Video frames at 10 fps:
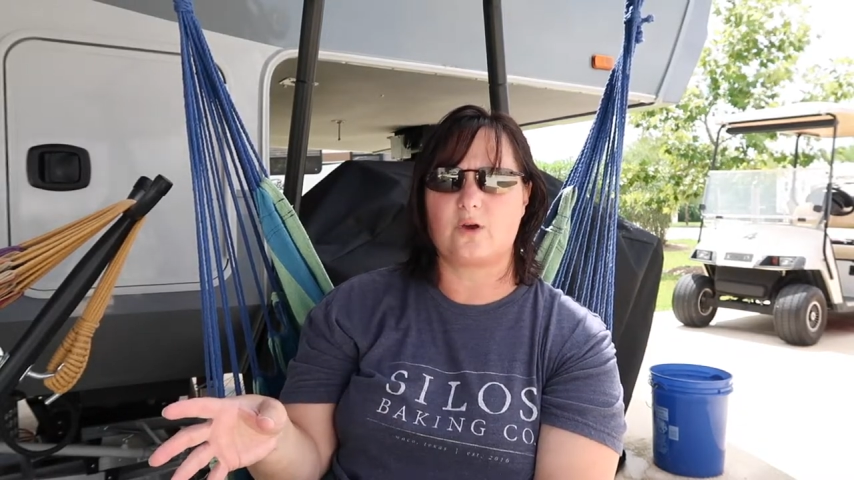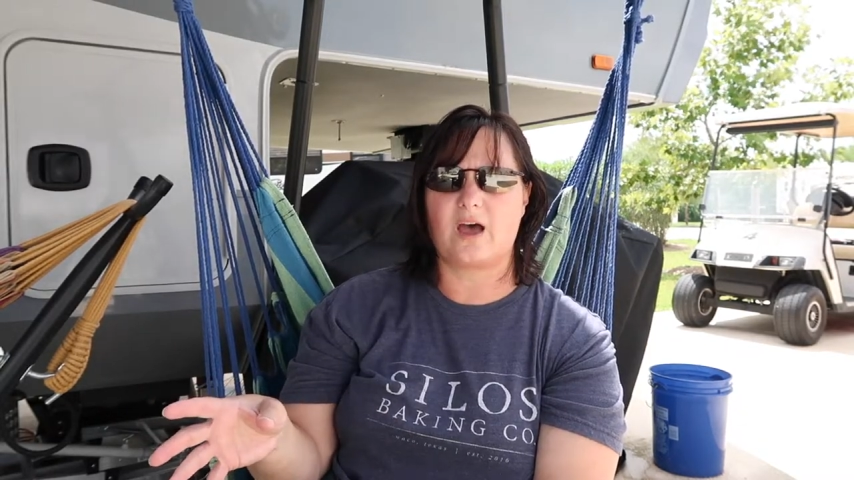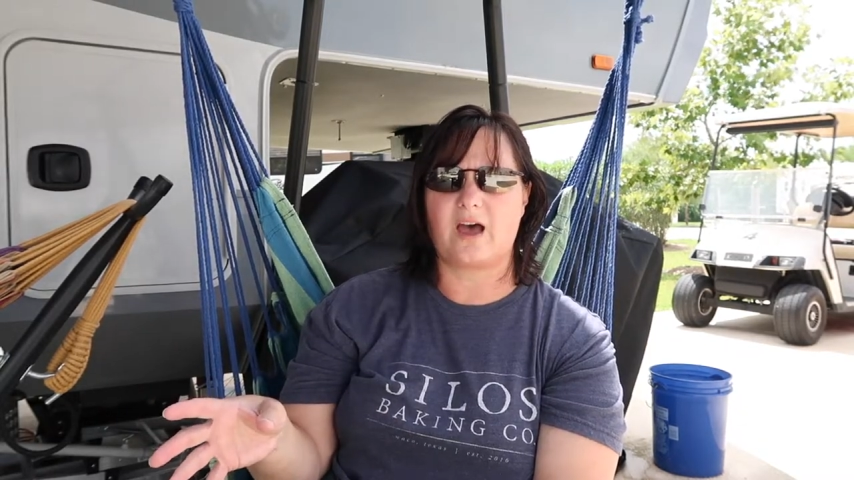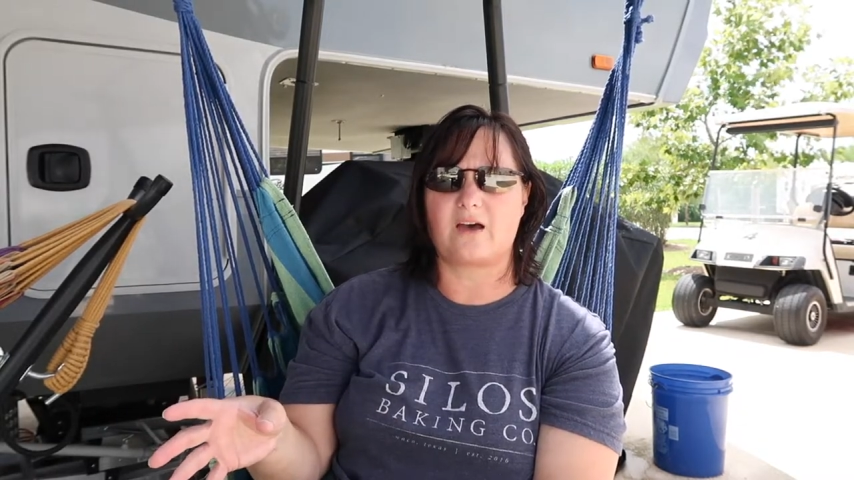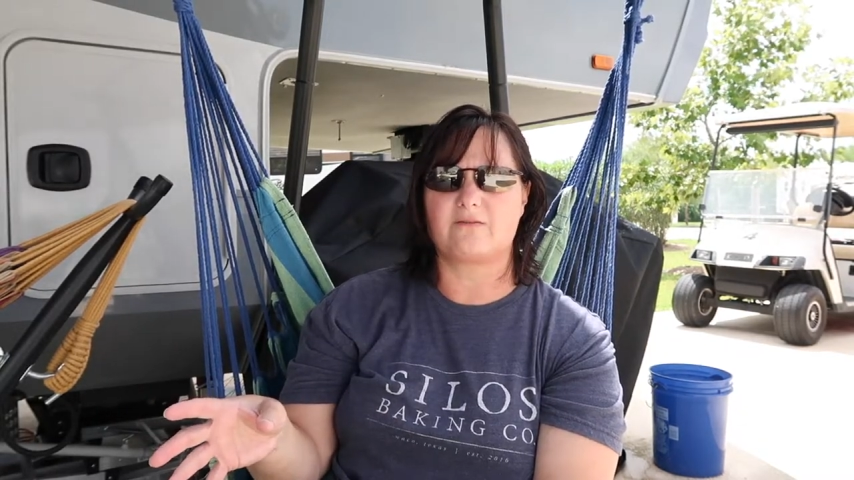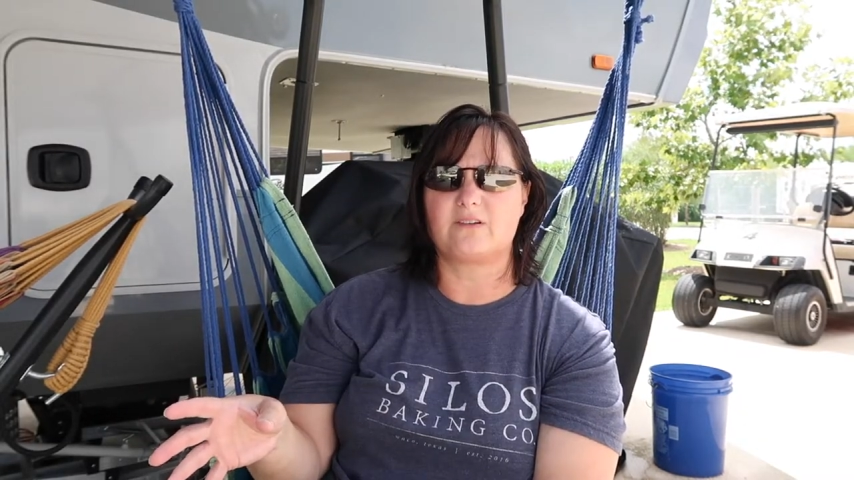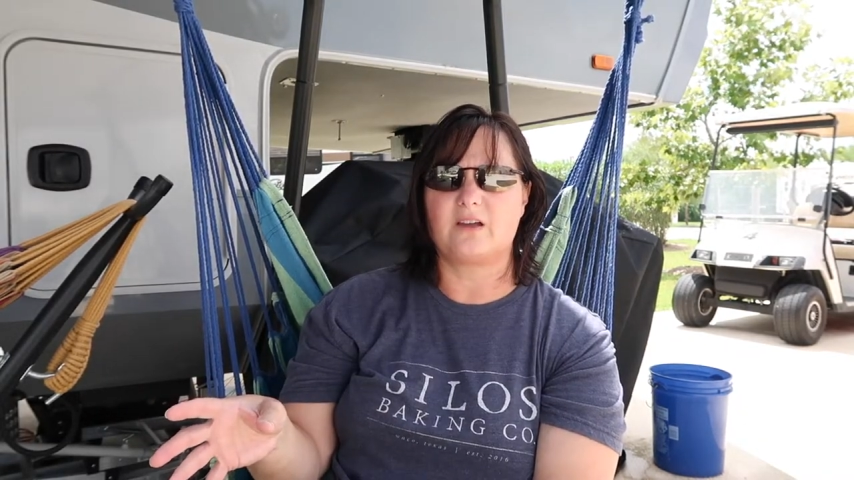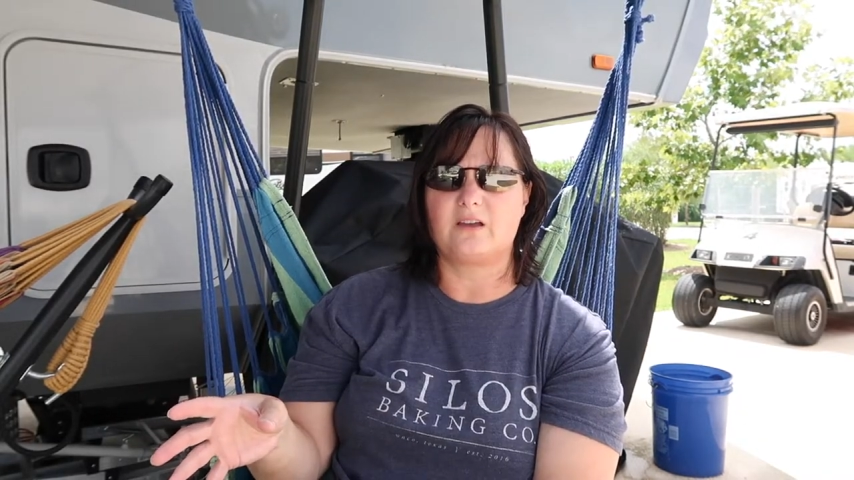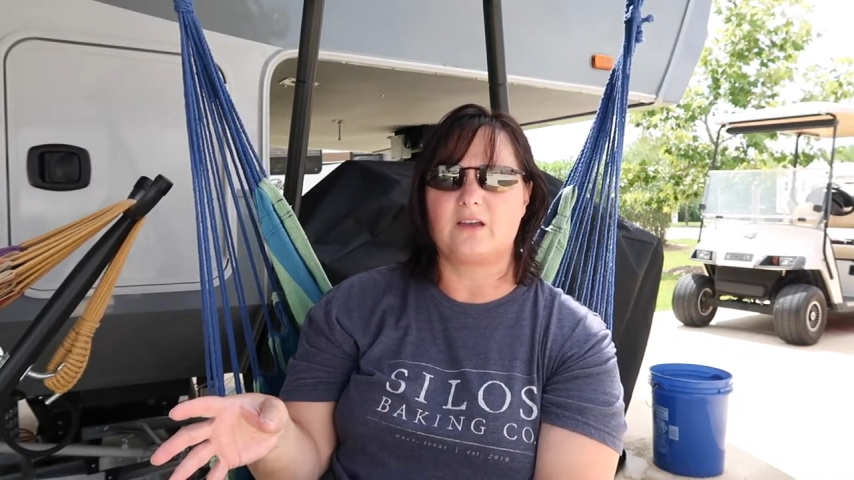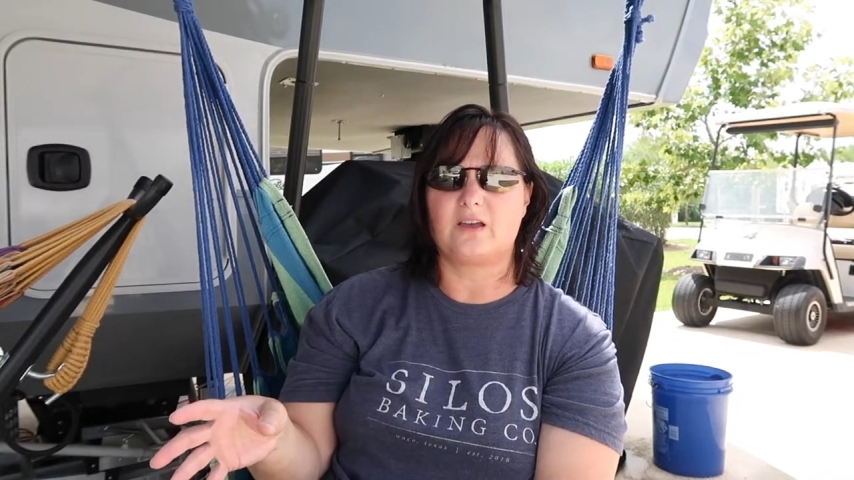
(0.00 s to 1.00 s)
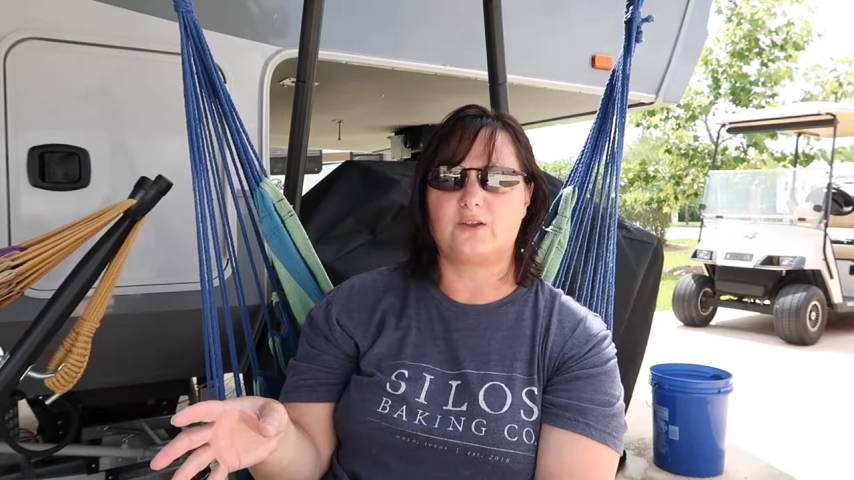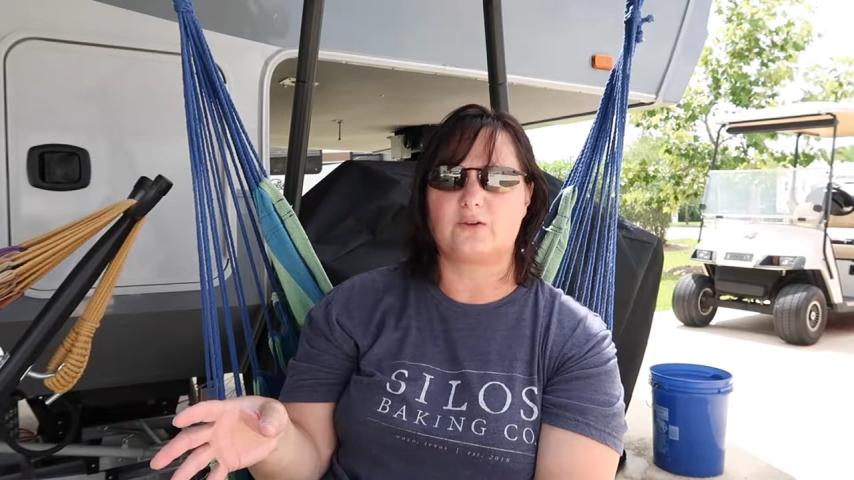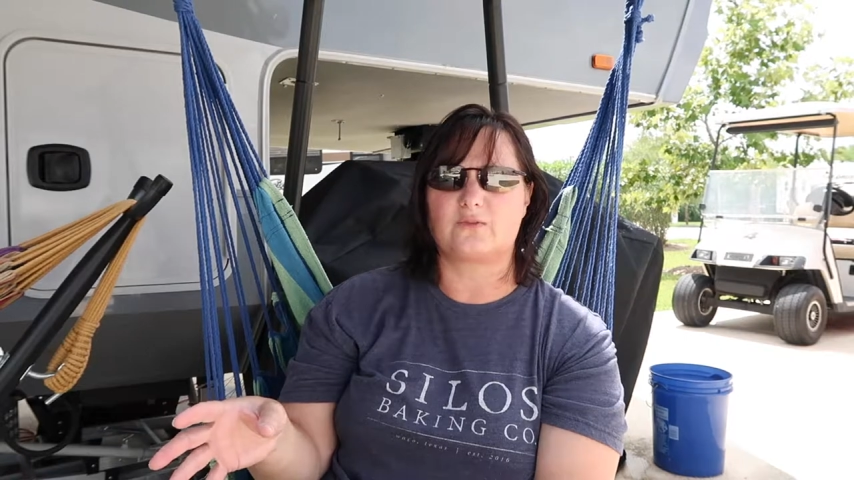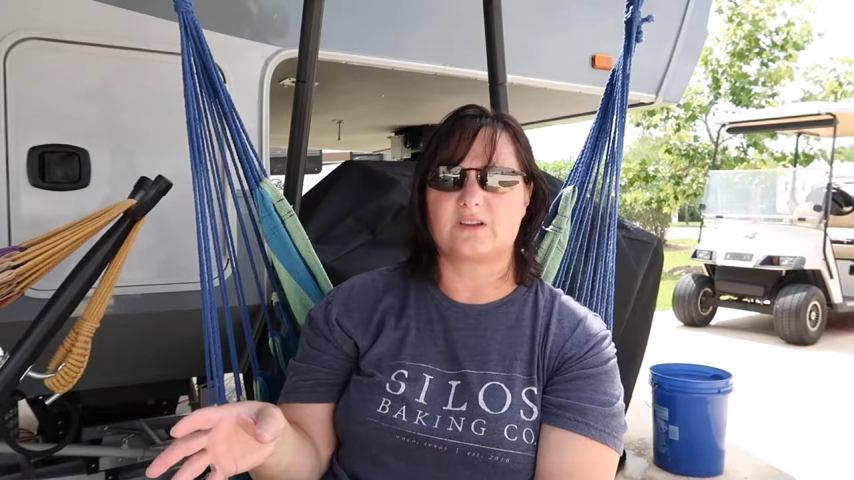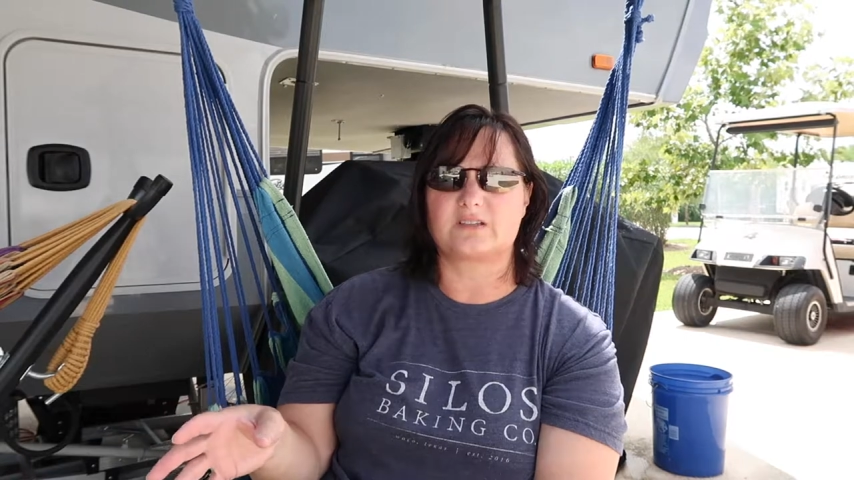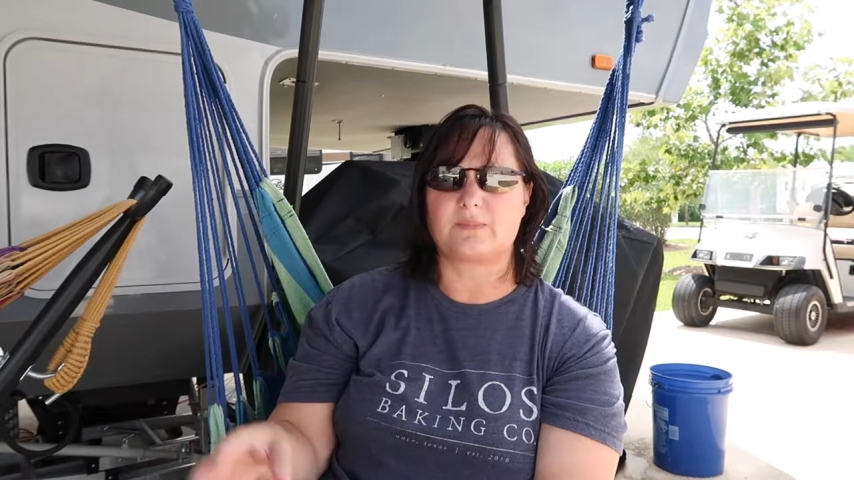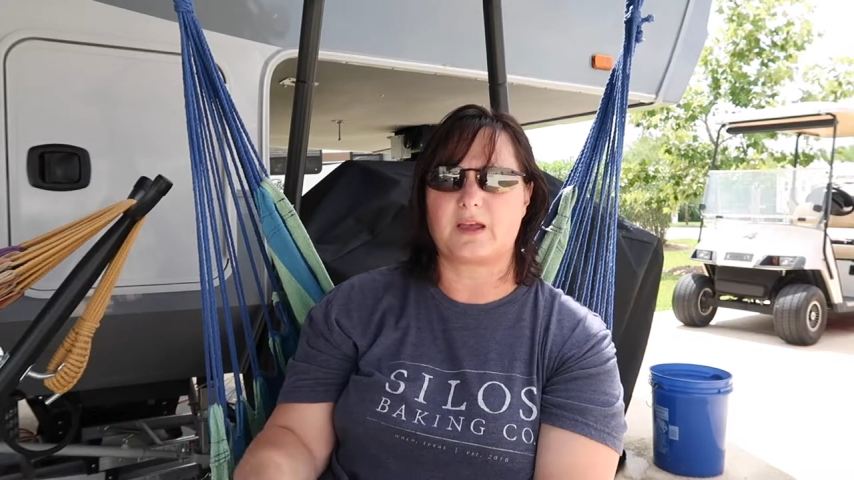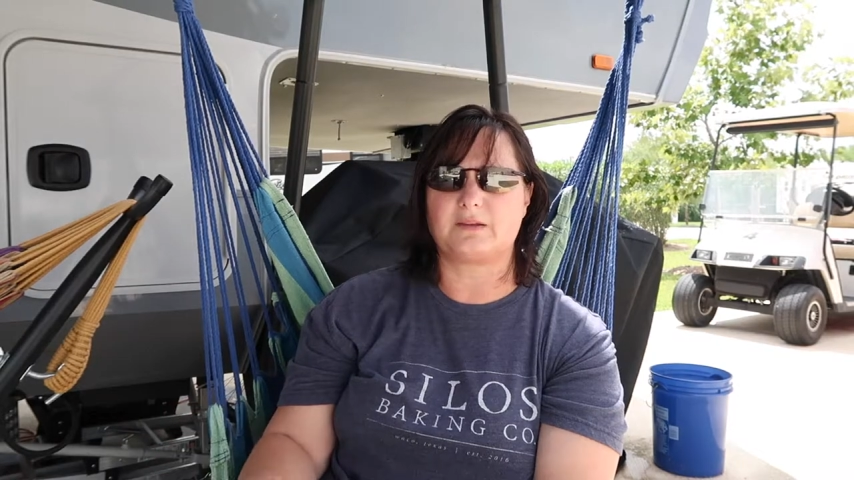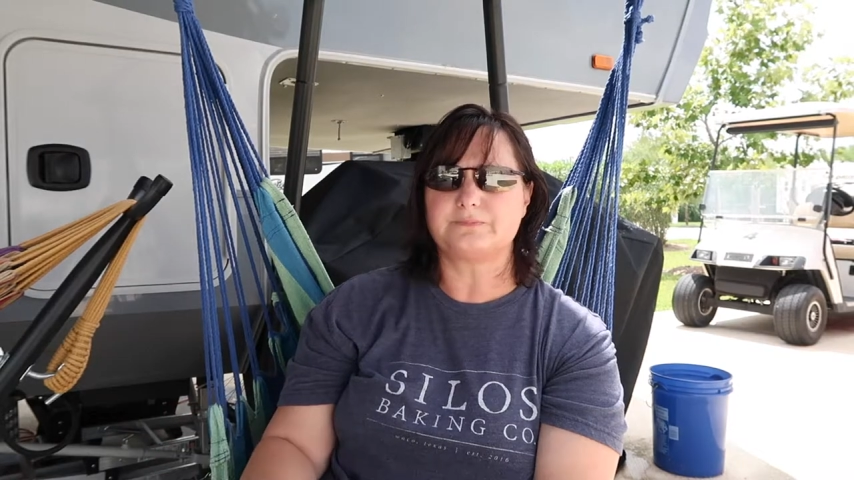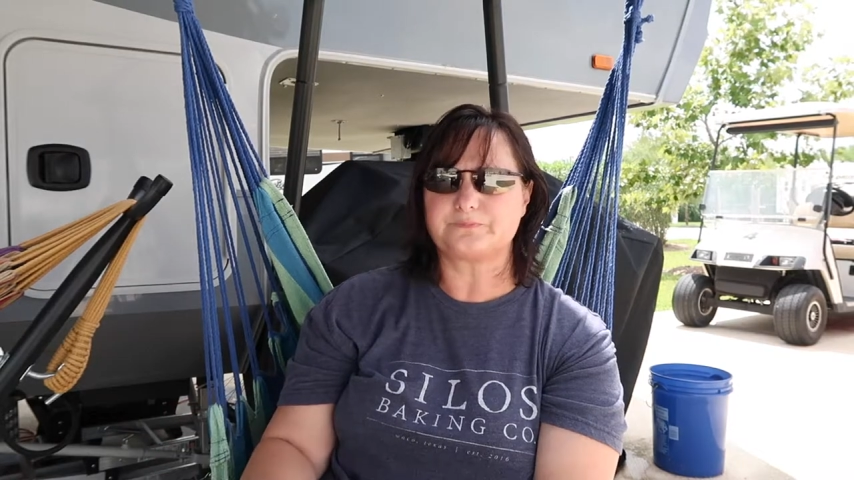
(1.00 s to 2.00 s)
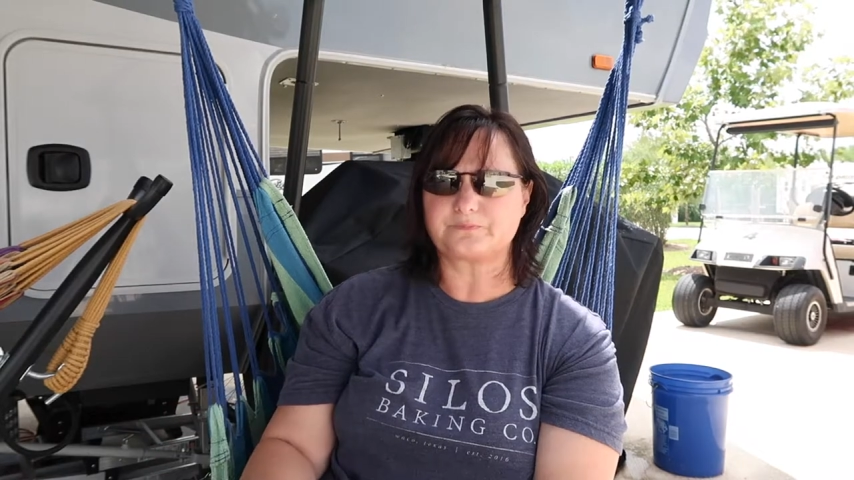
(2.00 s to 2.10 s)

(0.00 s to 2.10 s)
have in your resume